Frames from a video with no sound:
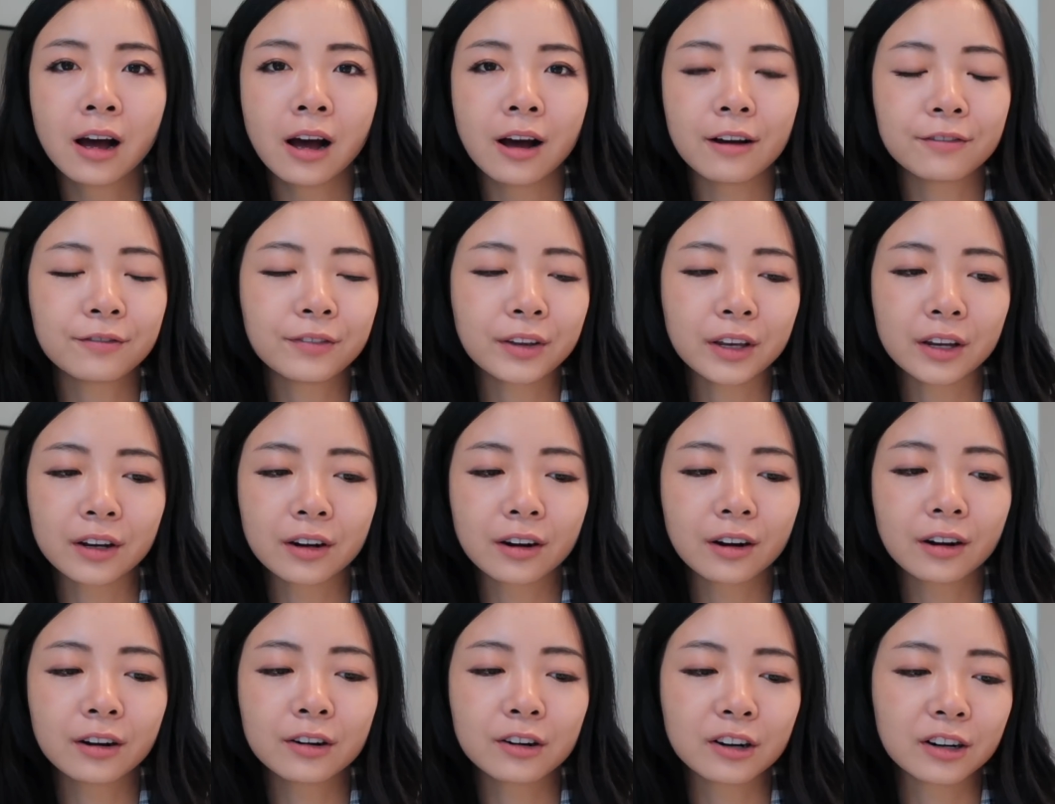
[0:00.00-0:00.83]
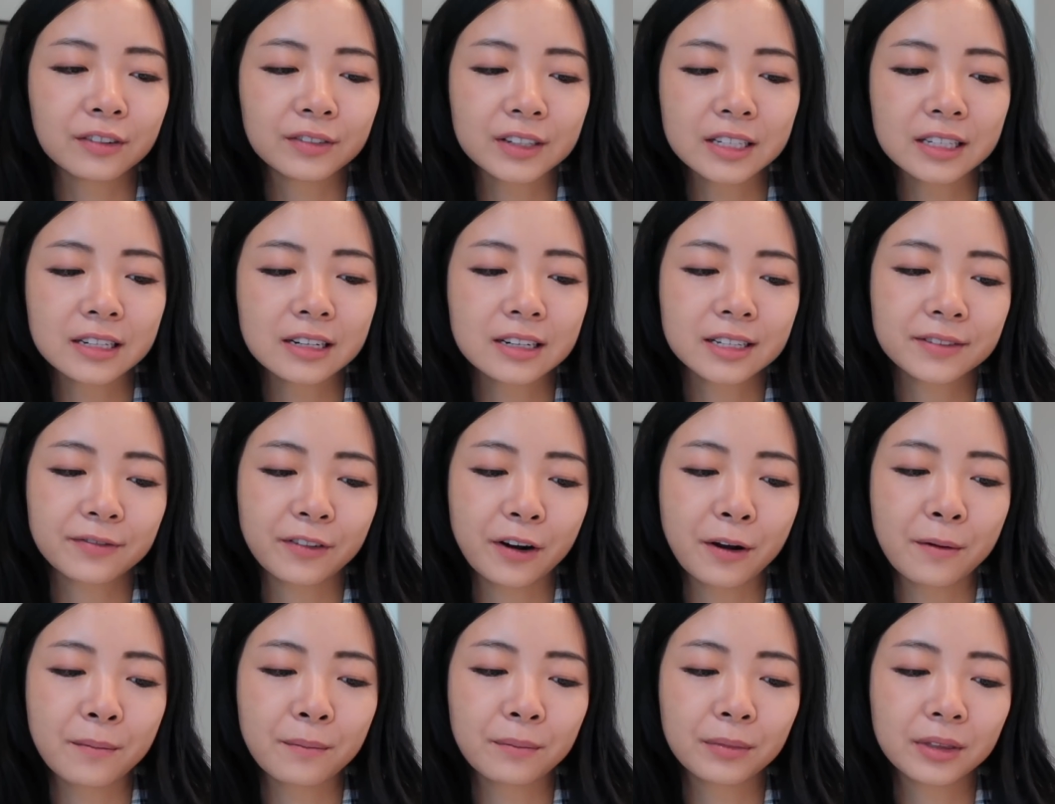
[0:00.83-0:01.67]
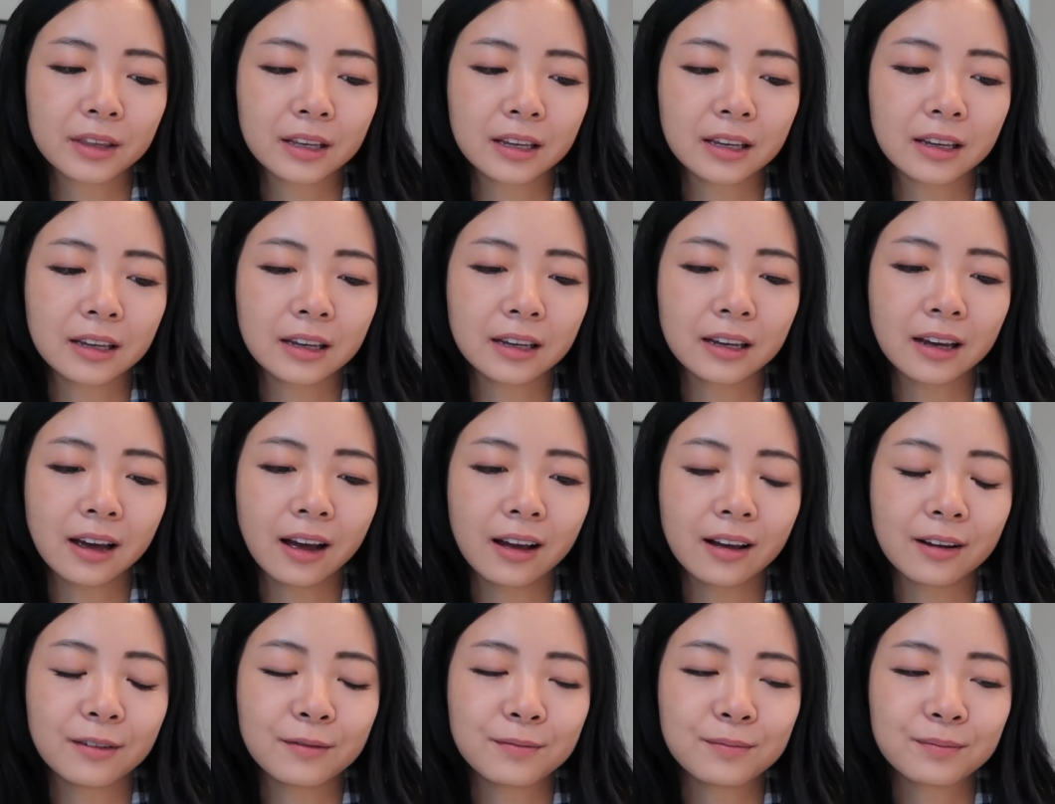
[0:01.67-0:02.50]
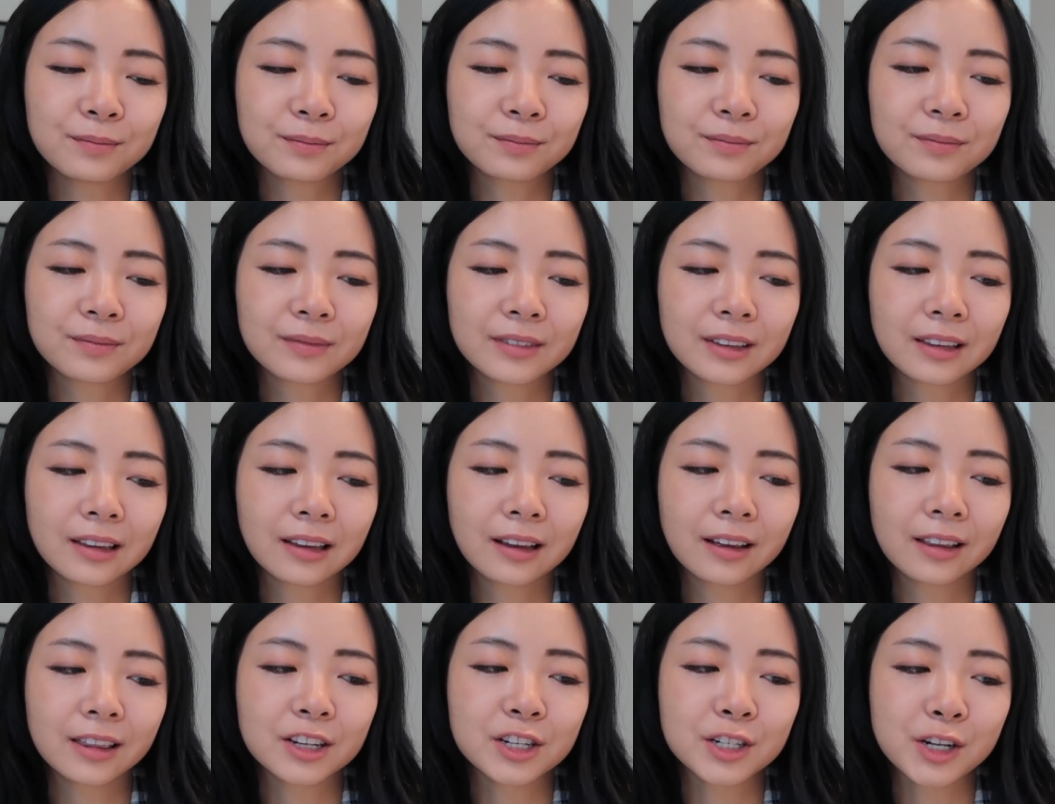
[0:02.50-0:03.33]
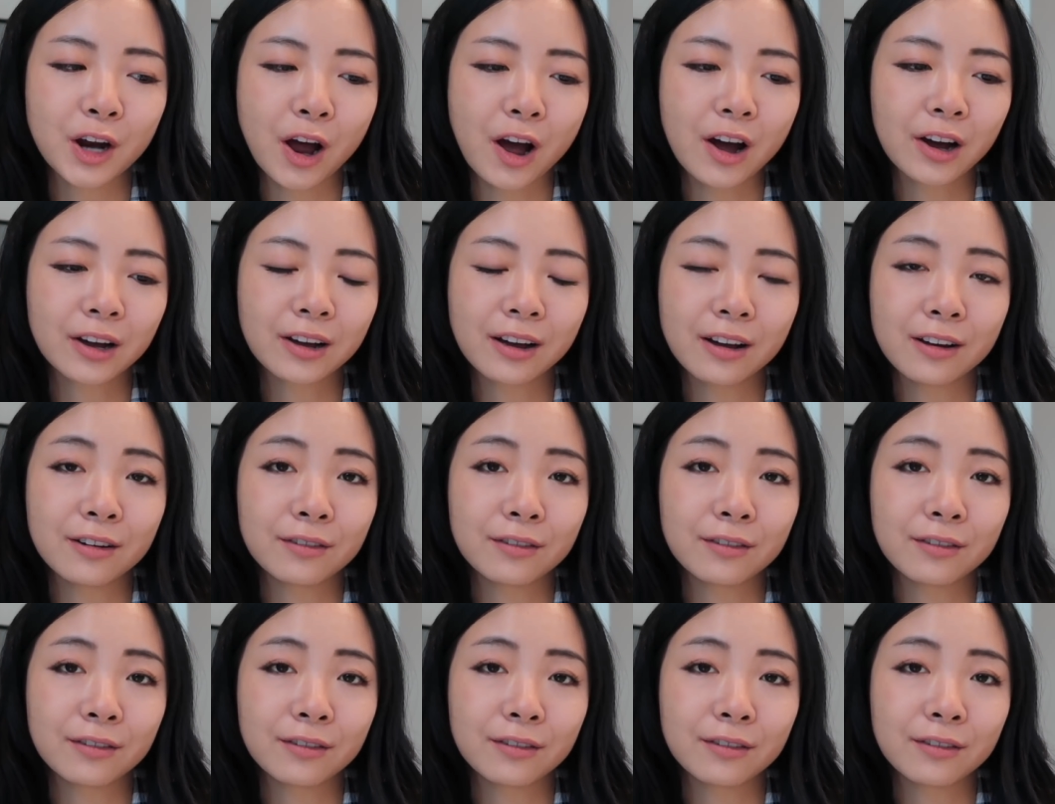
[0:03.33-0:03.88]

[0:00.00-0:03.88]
a fear, nervousness from the shock